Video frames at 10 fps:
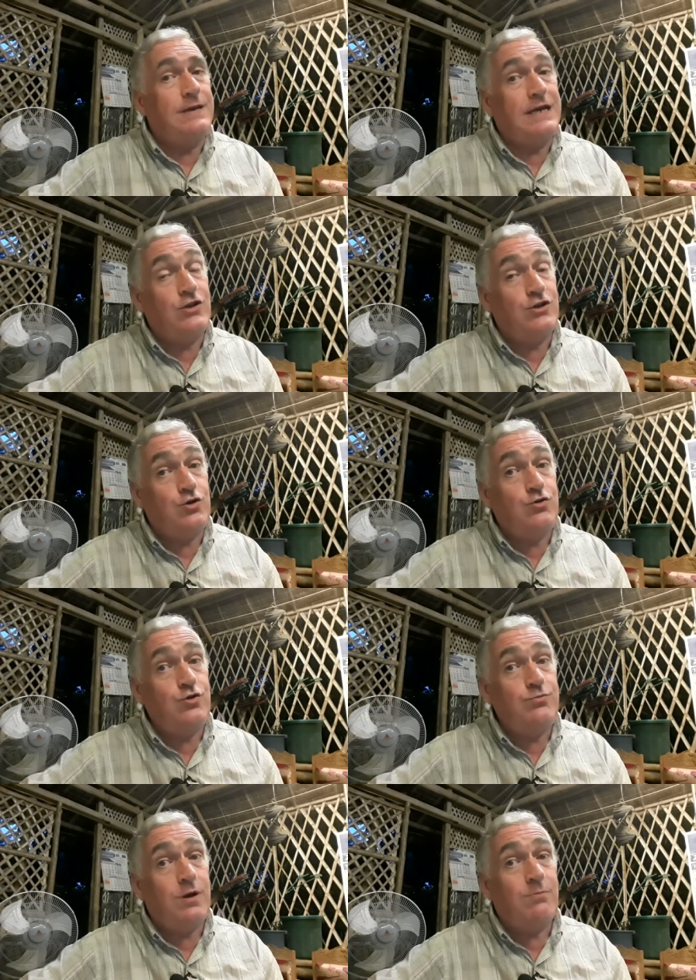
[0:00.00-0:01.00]
In
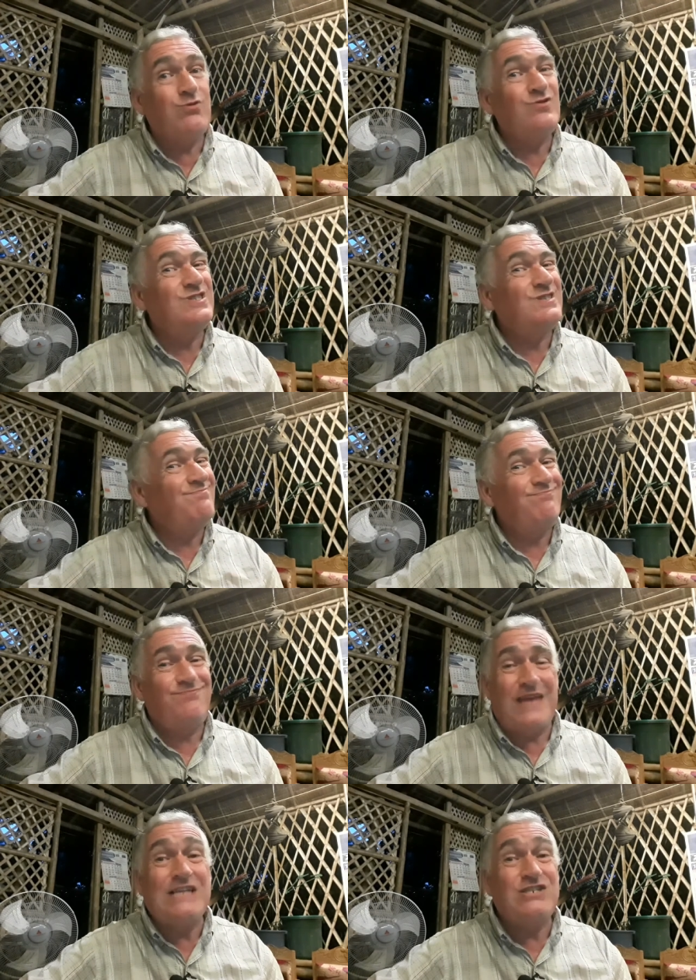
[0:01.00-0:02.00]
YouTube numbers,
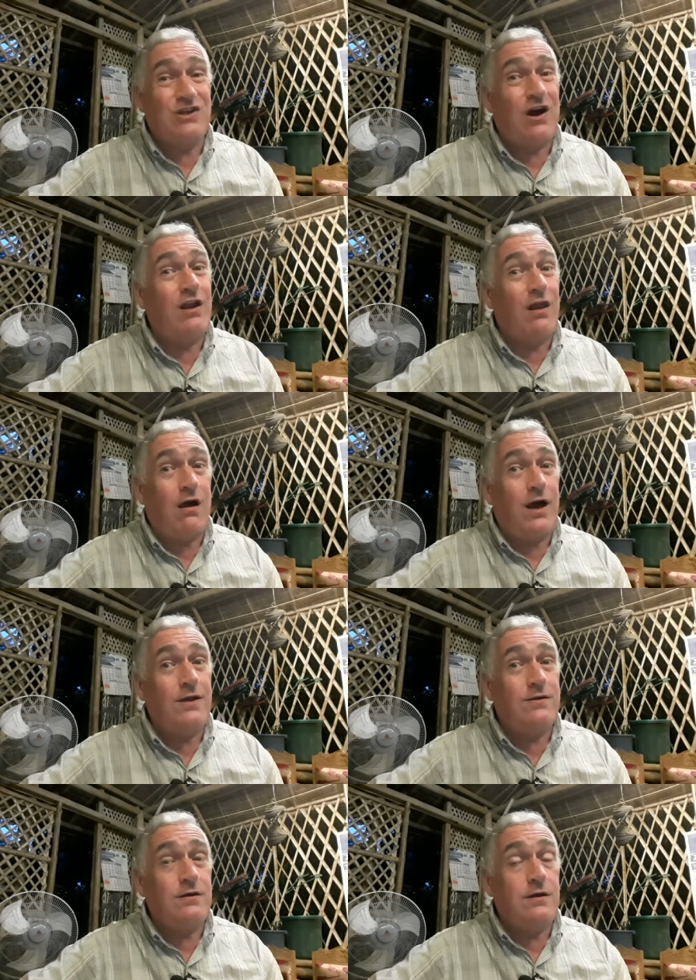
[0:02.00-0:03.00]
that's not a lot,
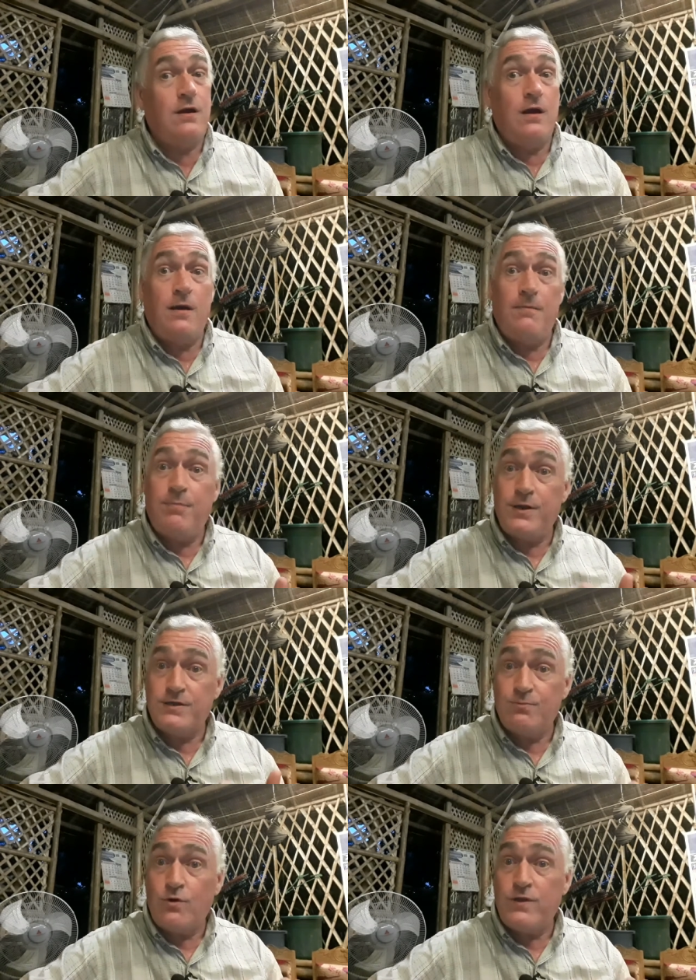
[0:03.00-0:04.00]
but
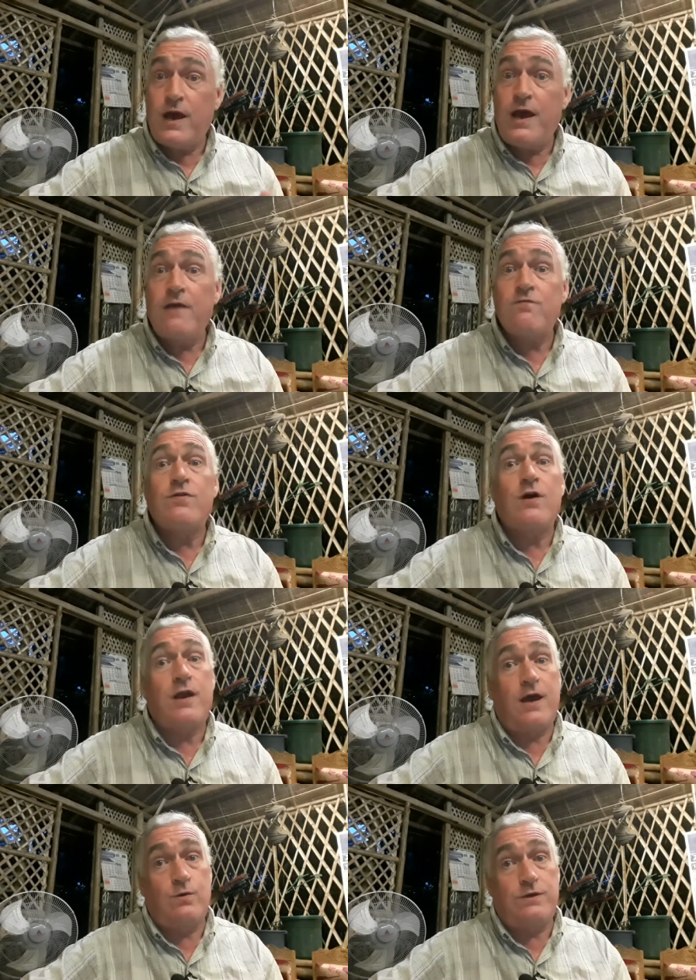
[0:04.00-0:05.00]
it's more than I ever thought
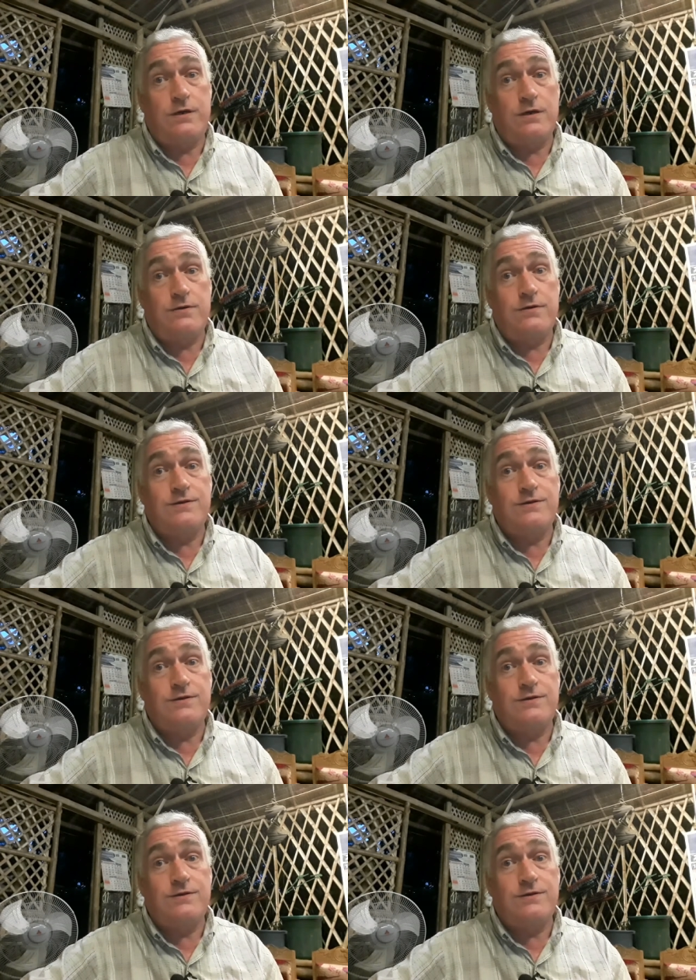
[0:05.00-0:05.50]
I would get.